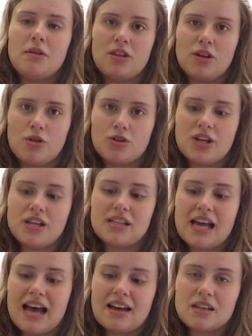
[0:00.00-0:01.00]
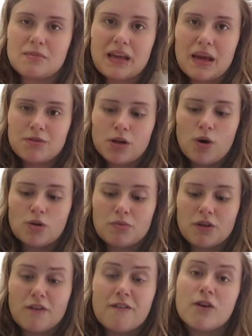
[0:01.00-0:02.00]
but the notches and being able to hold
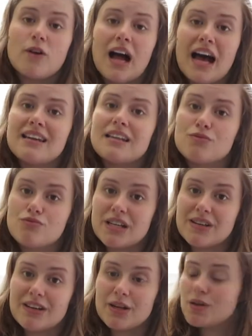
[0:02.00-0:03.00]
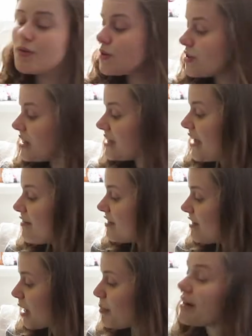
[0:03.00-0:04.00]
it with your full hand is really, really useful. So I
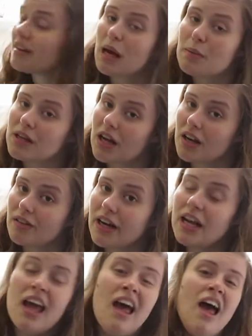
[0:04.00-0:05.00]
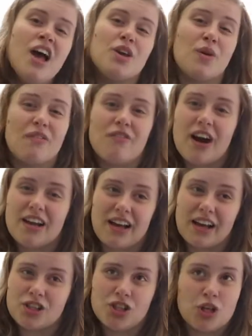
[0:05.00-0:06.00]
definitely recommend adapted cutlery. You can find
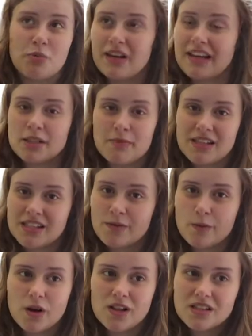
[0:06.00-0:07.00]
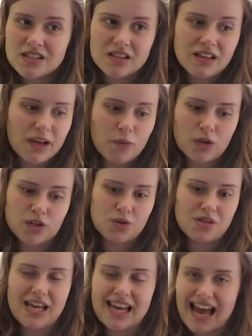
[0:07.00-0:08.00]
like stupidly expensive ones and like ones
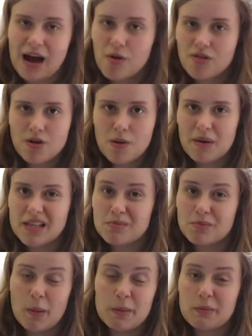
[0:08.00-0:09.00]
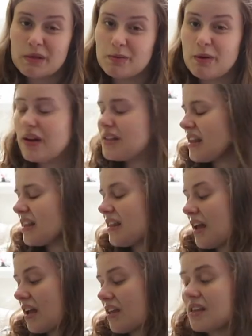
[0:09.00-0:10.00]
you can take out with you and bits and bobs, but to be honest, I
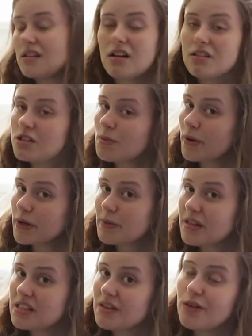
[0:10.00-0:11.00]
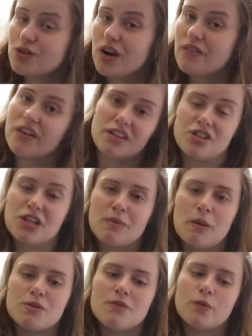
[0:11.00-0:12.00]
think these aren't super expensive. I'll try and find a
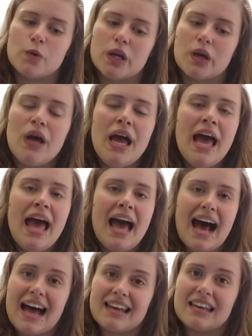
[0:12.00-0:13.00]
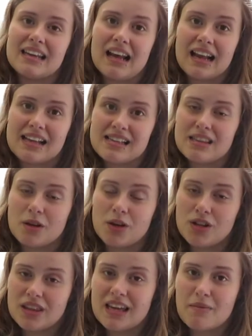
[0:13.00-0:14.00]
cheap option for you. And like I said, the
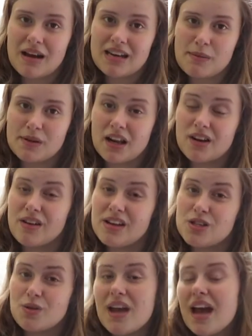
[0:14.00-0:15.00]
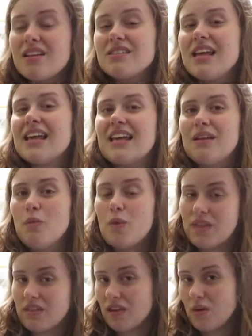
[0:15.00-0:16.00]
good thing about adapted cutlery is you can take it
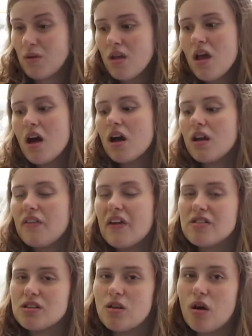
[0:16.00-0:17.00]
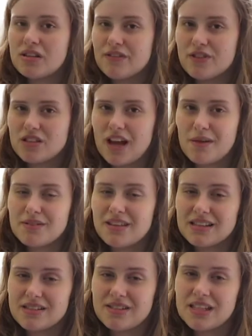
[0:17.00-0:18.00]
with you. There's a lot of different types of
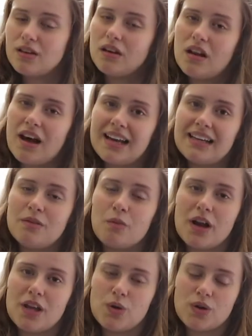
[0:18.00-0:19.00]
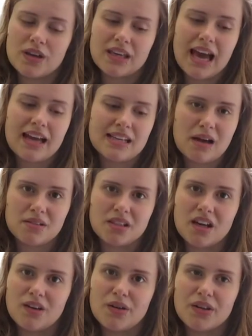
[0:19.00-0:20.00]
things I've seen online where you can get adapted
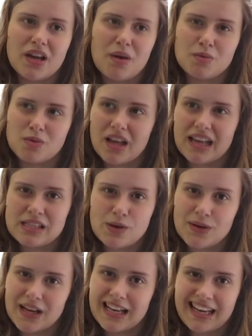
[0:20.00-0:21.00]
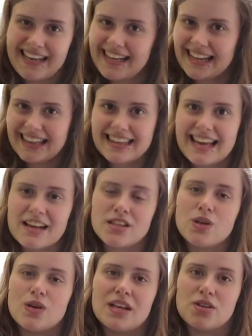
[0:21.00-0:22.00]
cutlery that comes with like its own cleaning thing,
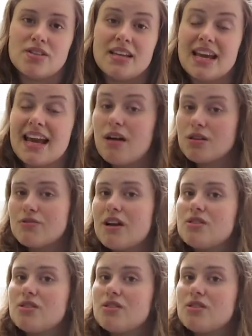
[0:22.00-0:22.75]
so you can literally take it out of the